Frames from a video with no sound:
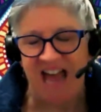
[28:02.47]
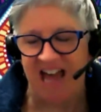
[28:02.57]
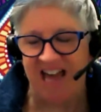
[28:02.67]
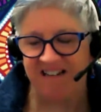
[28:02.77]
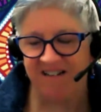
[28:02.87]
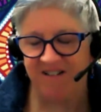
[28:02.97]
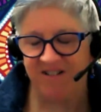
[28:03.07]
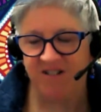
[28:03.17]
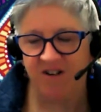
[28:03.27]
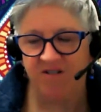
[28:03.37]
And
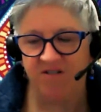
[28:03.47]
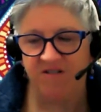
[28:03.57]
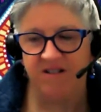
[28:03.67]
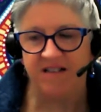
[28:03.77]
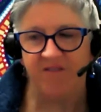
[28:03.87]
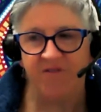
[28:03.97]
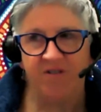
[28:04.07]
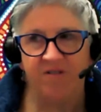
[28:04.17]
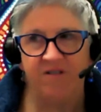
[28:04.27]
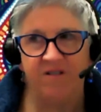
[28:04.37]
so if
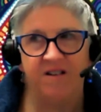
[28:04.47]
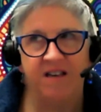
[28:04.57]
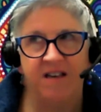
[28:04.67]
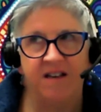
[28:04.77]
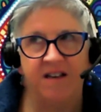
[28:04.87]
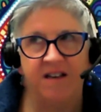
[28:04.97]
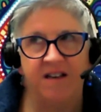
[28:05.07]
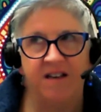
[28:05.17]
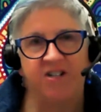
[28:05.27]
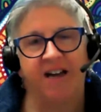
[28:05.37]
you can
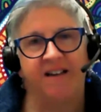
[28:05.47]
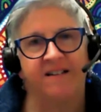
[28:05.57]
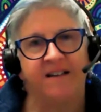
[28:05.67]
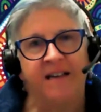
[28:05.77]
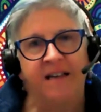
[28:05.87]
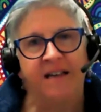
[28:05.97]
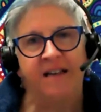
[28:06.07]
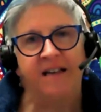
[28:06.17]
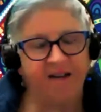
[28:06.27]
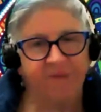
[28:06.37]
educate
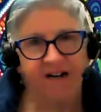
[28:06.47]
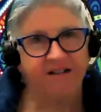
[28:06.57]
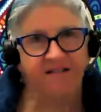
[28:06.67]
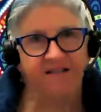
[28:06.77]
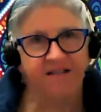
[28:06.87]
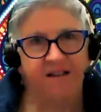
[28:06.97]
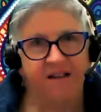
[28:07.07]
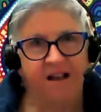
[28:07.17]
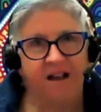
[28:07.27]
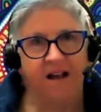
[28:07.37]
in amongst
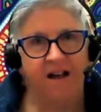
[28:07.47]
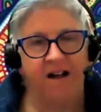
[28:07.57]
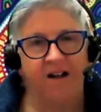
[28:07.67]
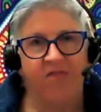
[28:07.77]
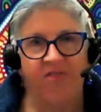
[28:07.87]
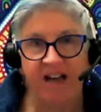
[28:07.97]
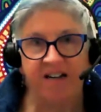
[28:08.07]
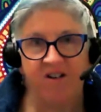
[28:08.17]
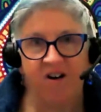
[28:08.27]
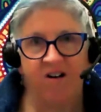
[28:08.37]
that
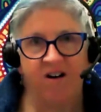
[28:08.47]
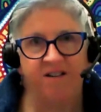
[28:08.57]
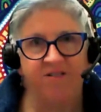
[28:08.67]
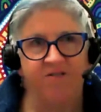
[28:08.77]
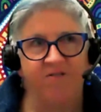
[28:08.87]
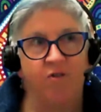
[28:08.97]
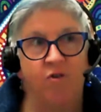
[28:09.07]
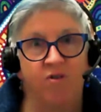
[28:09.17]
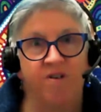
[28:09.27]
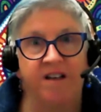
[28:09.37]
kind of
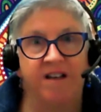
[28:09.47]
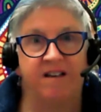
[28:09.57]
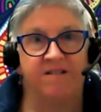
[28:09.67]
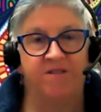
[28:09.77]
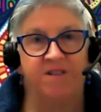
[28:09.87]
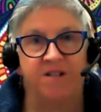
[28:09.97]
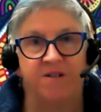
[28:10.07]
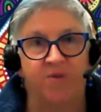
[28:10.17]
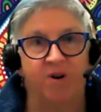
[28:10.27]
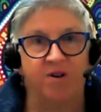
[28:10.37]
chronic illness
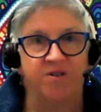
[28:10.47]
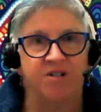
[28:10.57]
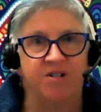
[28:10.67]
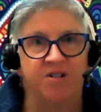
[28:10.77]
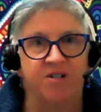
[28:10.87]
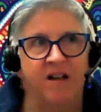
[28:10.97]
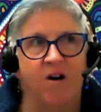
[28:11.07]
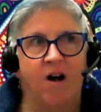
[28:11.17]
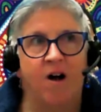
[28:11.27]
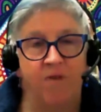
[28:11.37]
approach
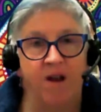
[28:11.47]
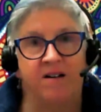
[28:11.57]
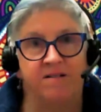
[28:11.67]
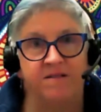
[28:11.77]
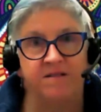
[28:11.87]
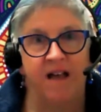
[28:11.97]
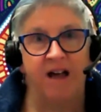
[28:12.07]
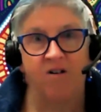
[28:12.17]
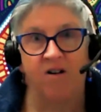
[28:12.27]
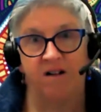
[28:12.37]
around
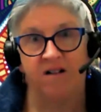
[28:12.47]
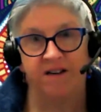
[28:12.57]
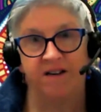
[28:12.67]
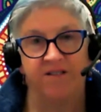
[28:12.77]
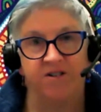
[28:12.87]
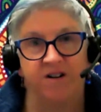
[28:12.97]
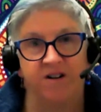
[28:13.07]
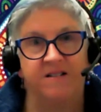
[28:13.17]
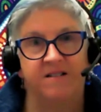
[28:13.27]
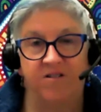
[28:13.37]
alcohol and other
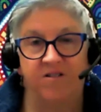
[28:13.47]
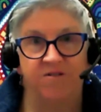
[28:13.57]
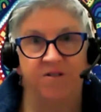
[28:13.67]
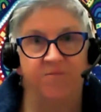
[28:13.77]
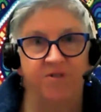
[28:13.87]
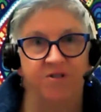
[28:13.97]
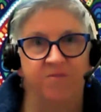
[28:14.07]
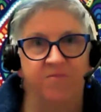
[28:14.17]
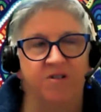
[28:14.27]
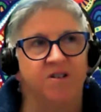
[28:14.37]
drugs, including
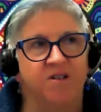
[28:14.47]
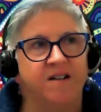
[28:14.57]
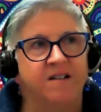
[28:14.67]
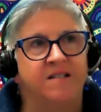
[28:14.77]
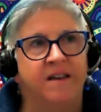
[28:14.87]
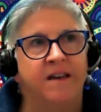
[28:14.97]
prescription drugs,